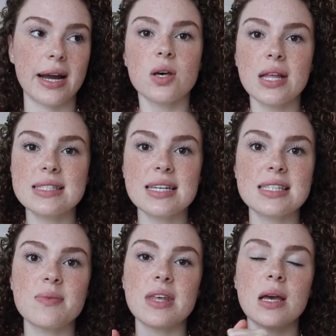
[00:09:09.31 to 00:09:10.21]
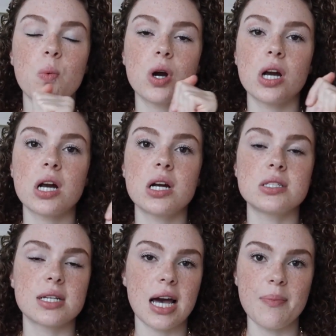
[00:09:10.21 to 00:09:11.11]
So let's say something were
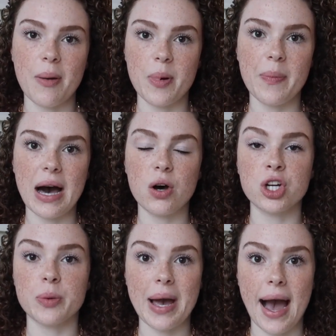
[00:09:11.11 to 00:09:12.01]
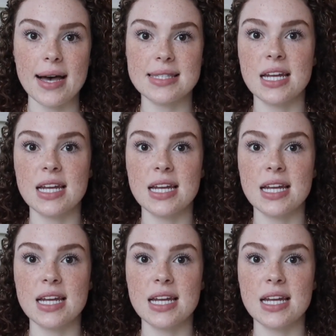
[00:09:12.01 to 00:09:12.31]
to come up about your past